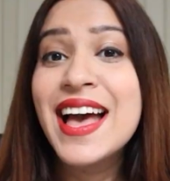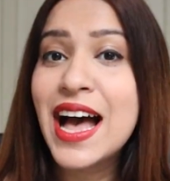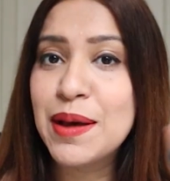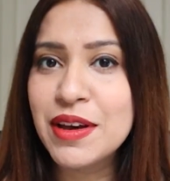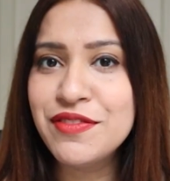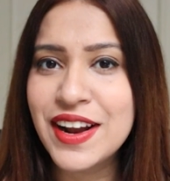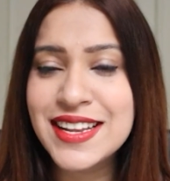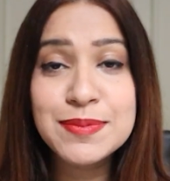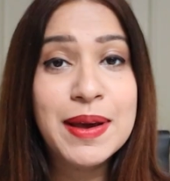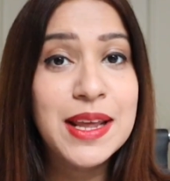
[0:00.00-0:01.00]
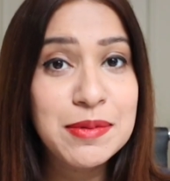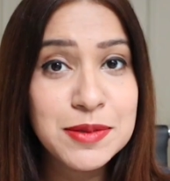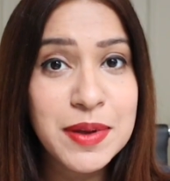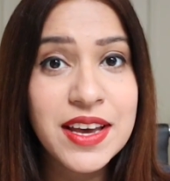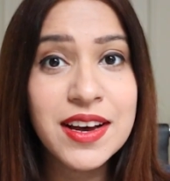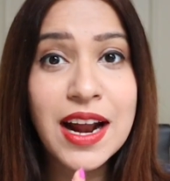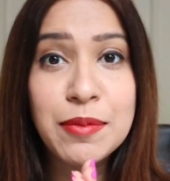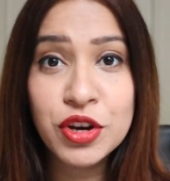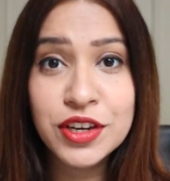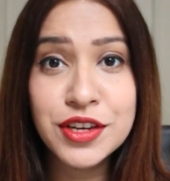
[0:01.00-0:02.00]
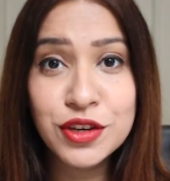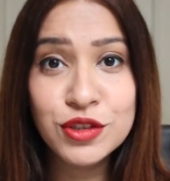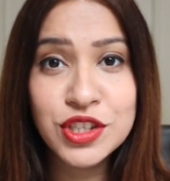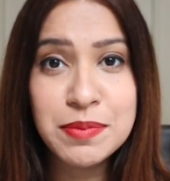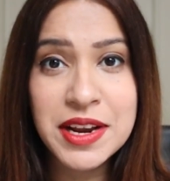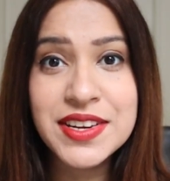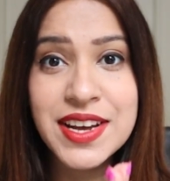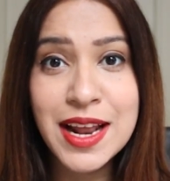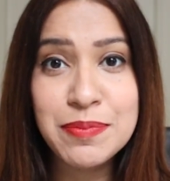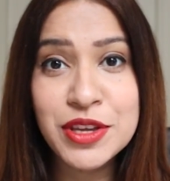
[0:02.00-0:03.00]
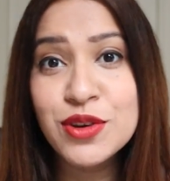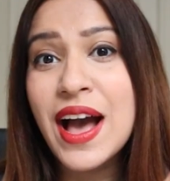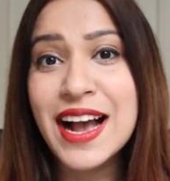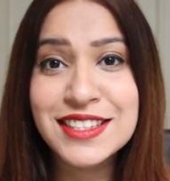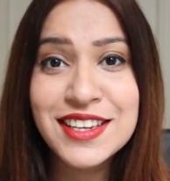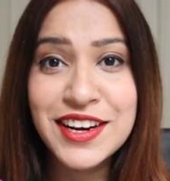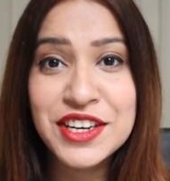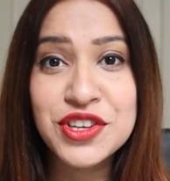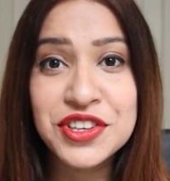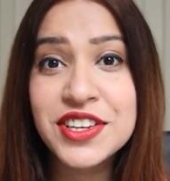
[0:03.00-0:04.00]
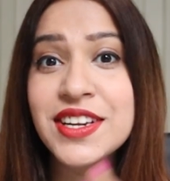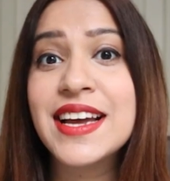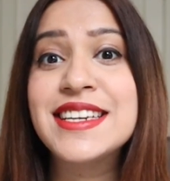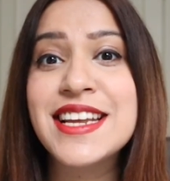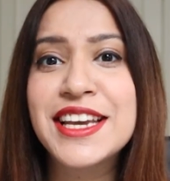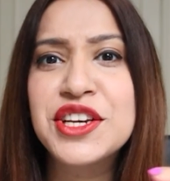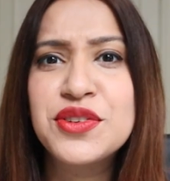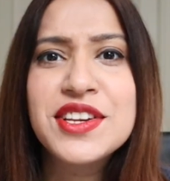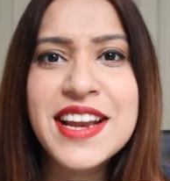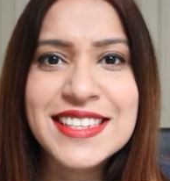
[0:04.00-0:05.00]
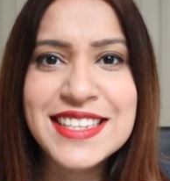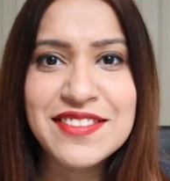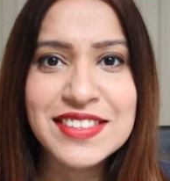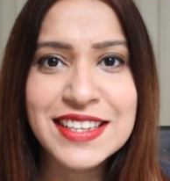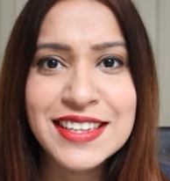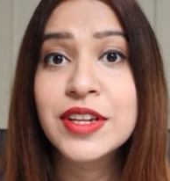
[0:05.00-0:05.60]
Hi my friends, my name is Mehar. I'm your career coach and mentor, helping you accelerate your career and take it to the next level.